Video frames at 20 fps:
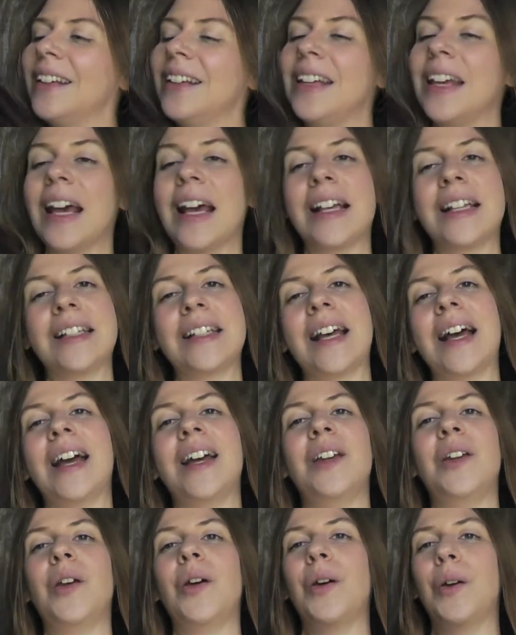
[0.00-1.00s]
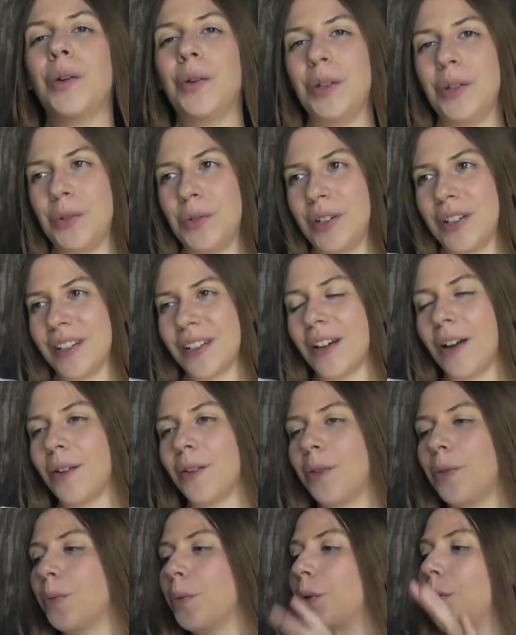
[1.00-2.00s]
Yes, I know you just
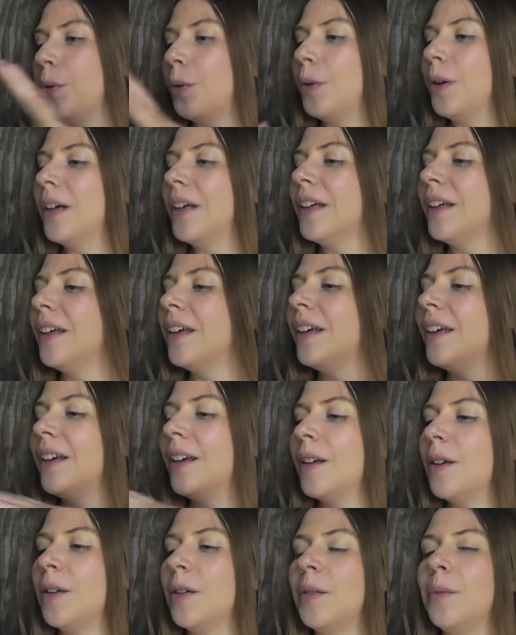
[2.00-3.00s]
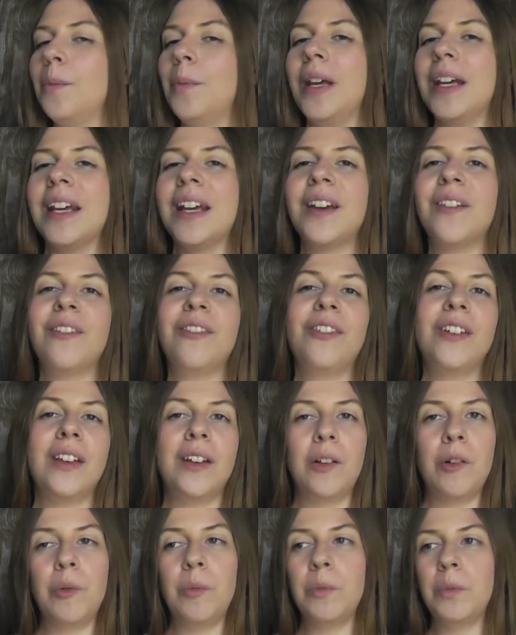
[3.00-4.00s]
got through making a
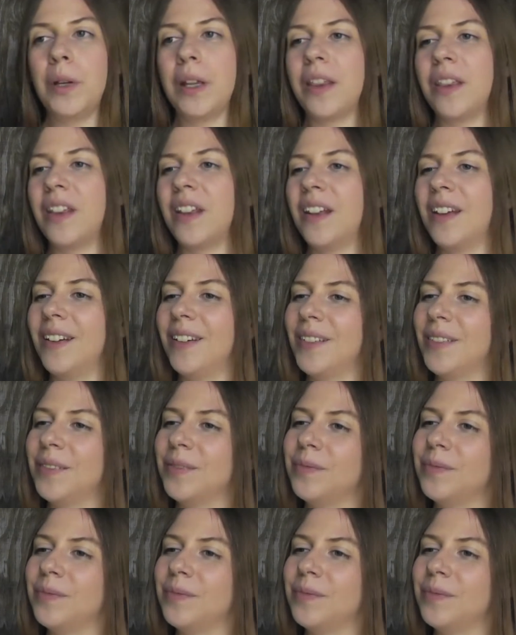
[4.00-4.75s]
film with the